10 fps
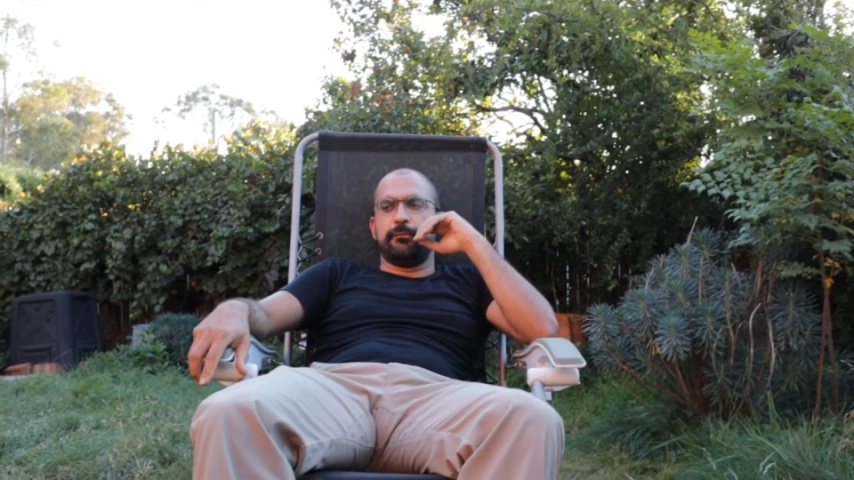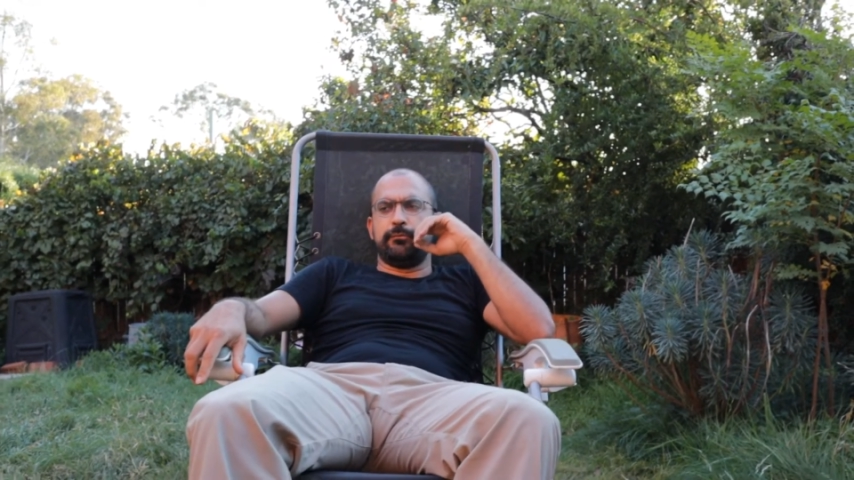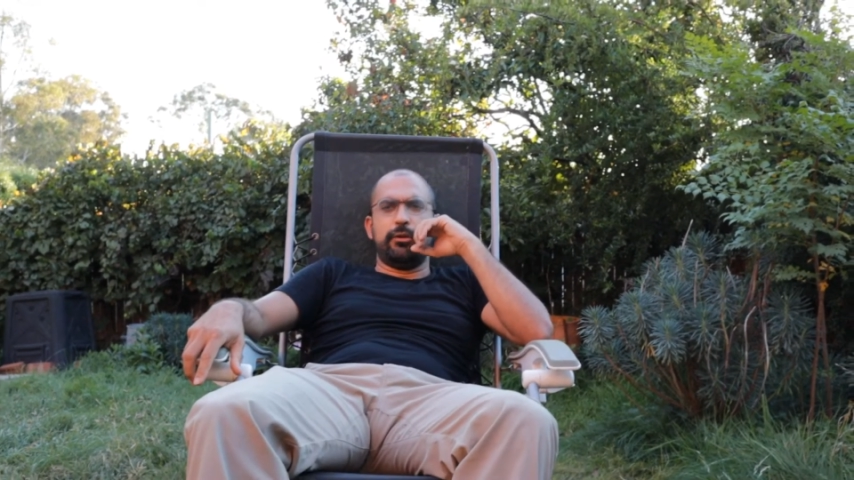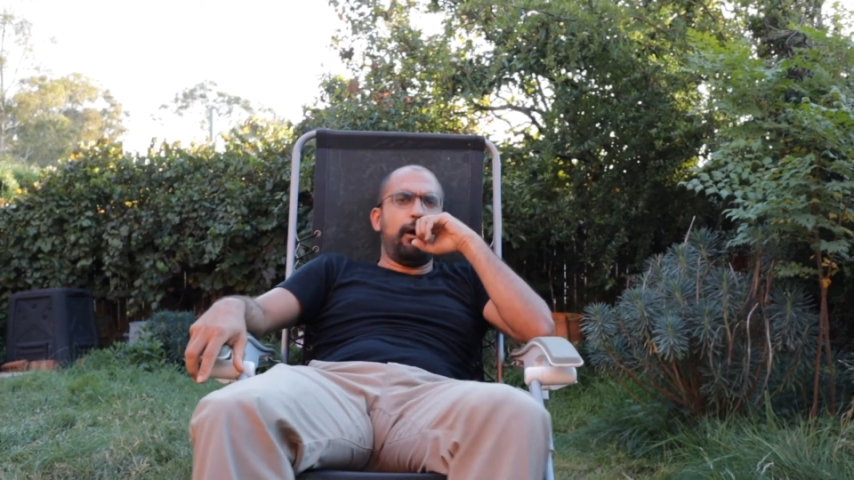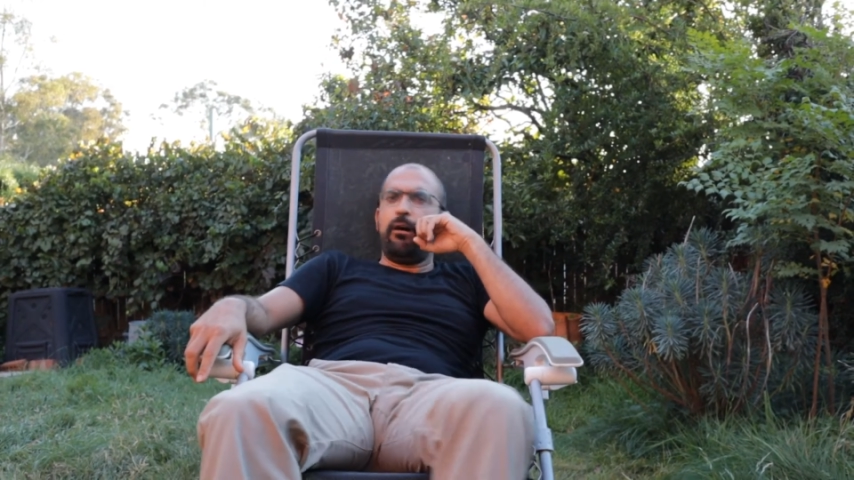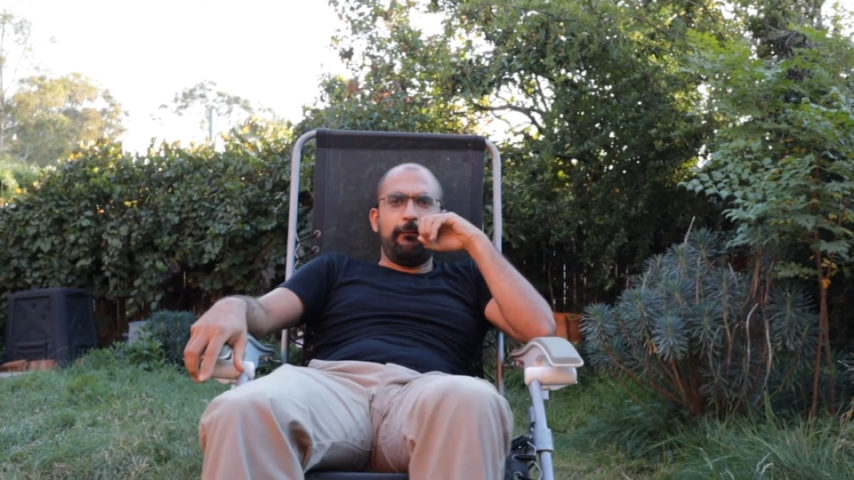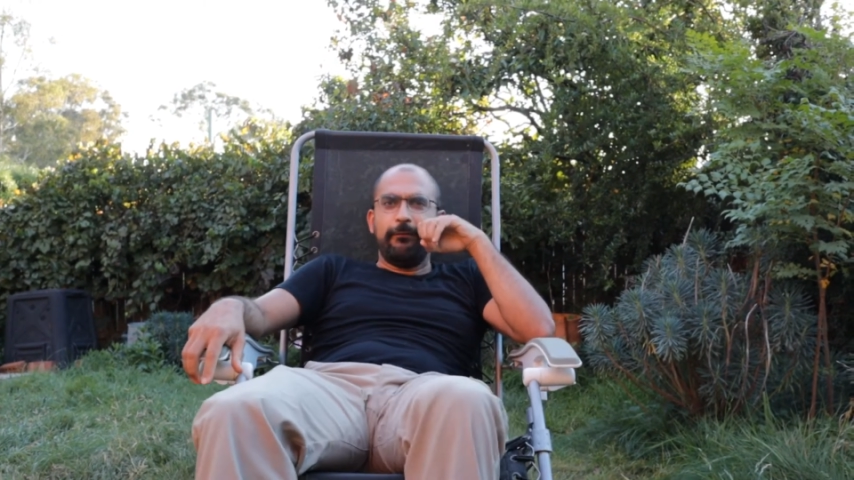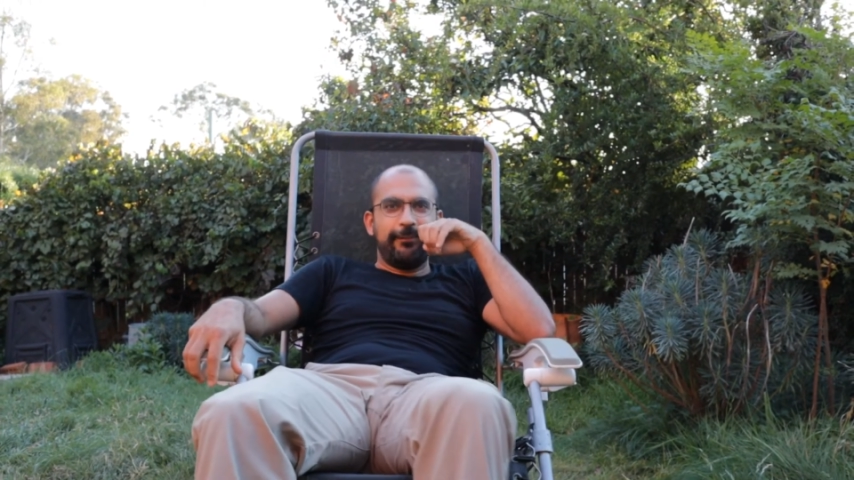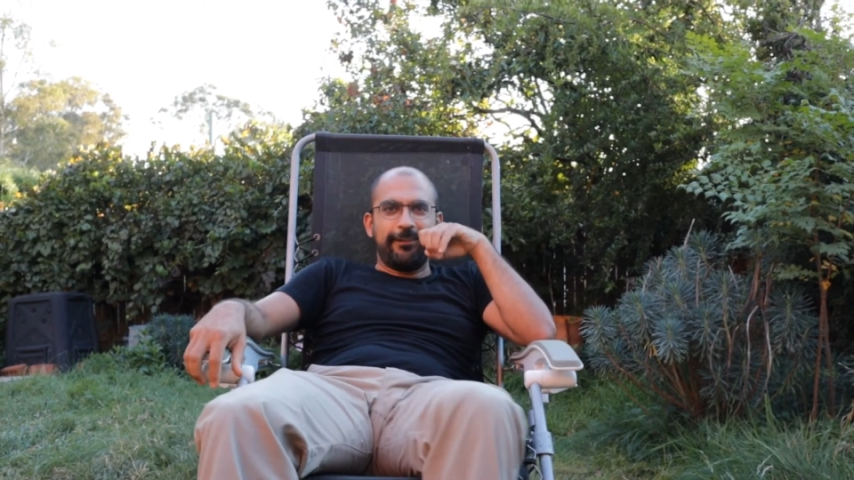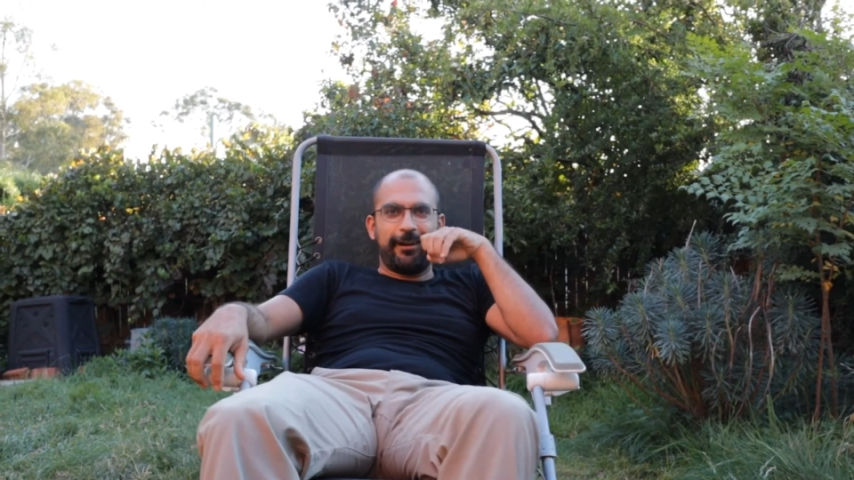
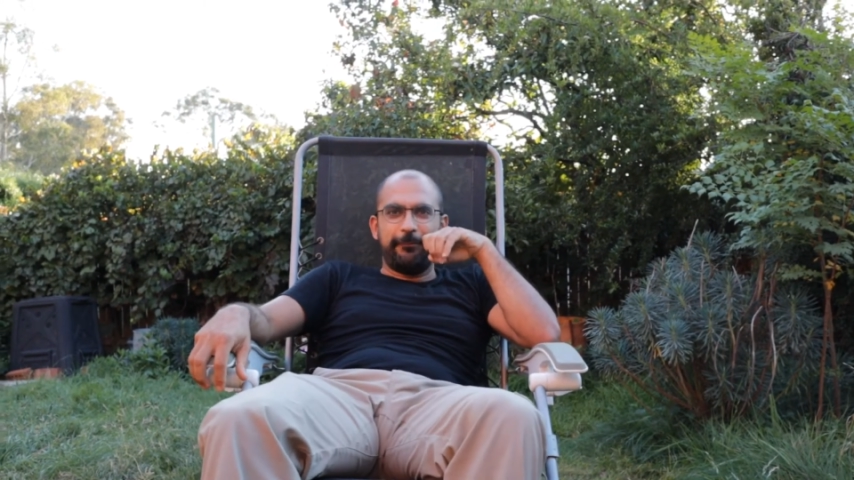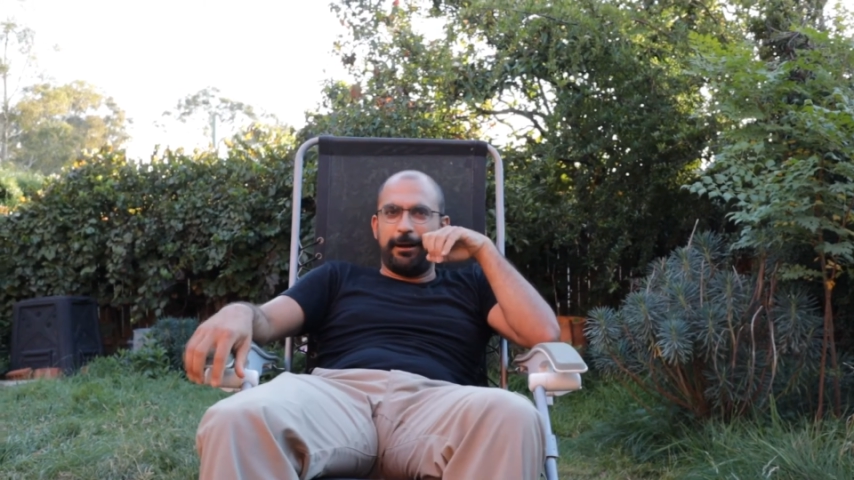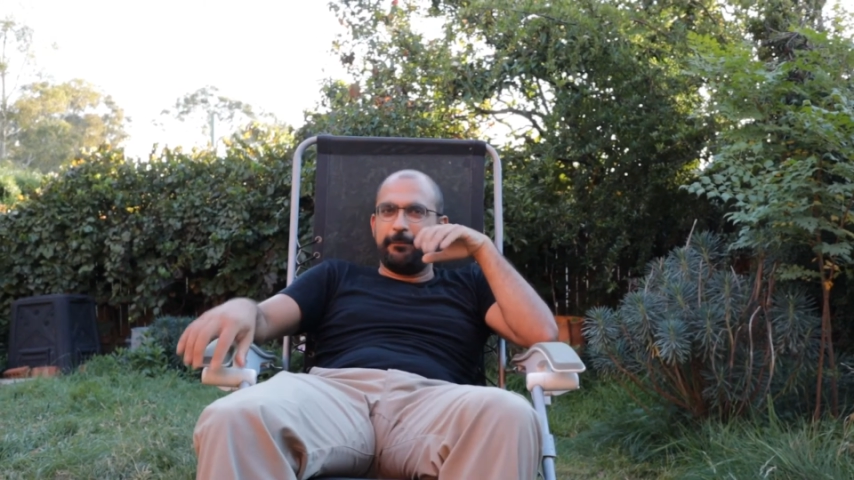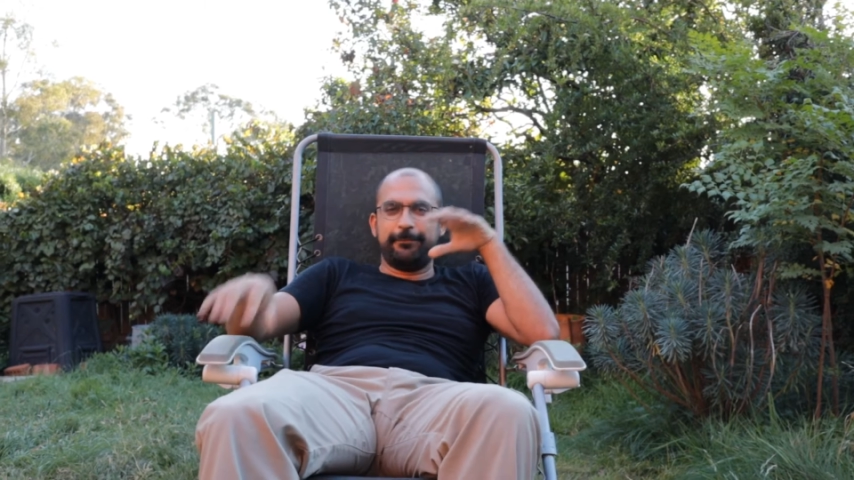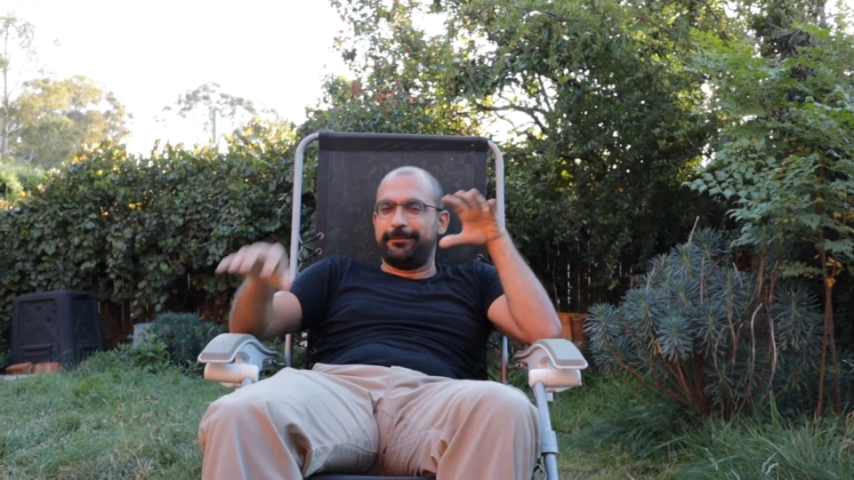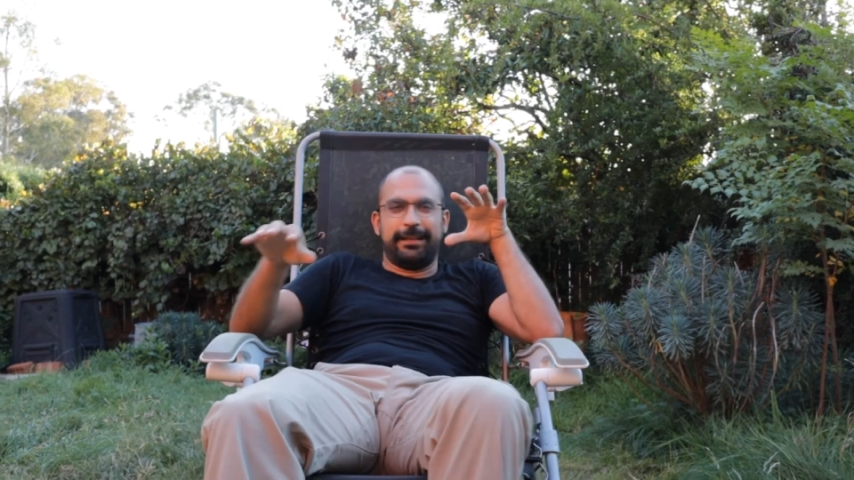No, I'm